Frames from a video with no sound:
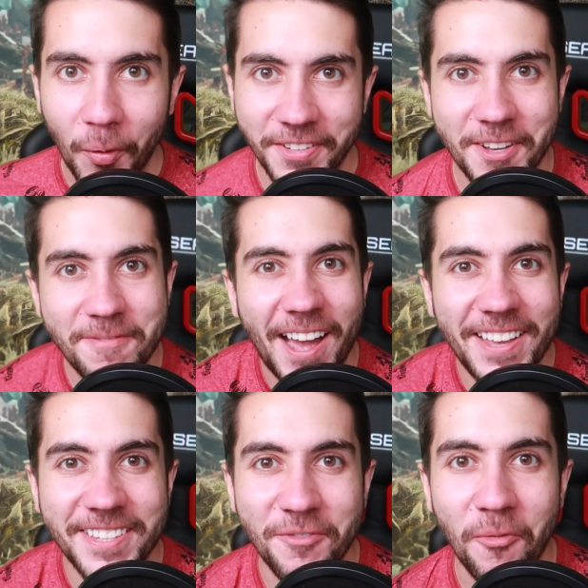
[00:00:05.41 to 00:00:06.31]
What is up
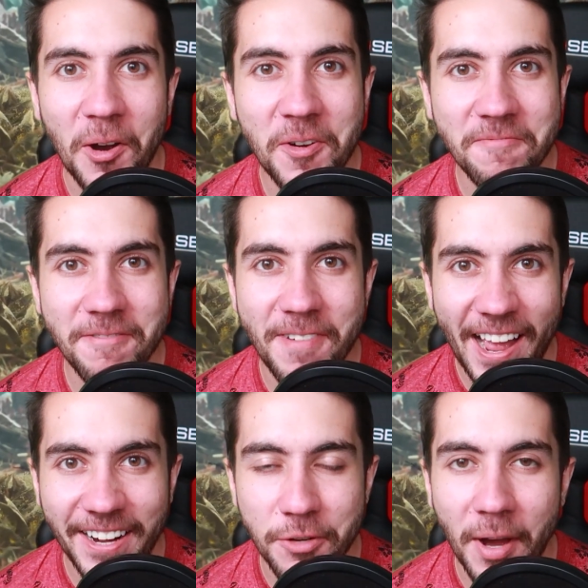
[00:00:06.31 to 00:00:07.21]
guys and welcome
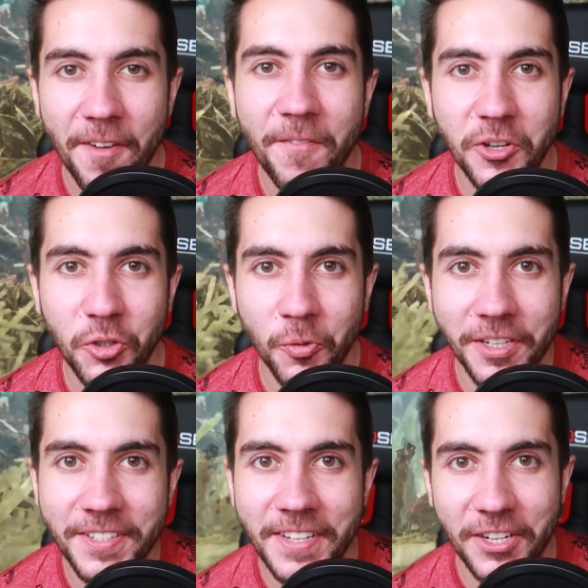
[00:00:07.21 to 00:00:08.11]
back to my official
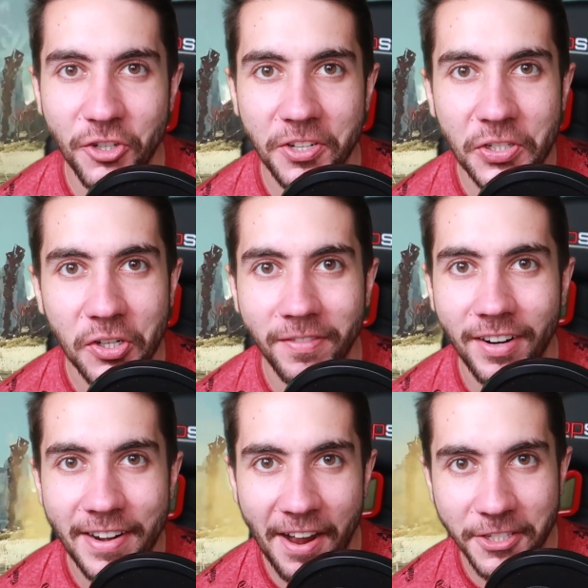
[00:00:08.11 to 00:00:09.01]
Extinction
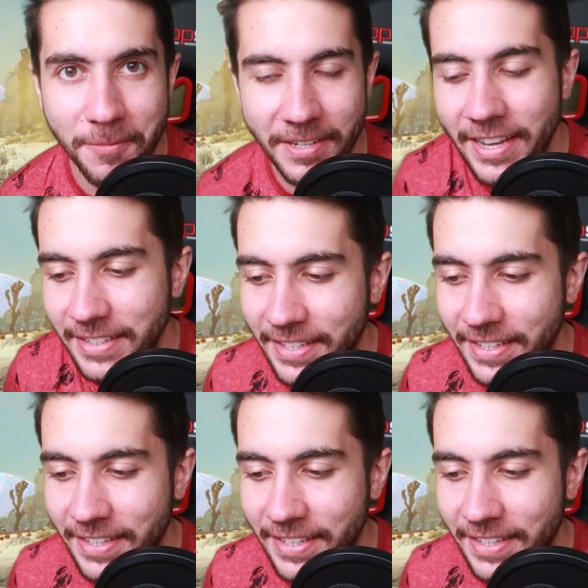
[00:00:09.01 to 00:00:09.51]
server announcement.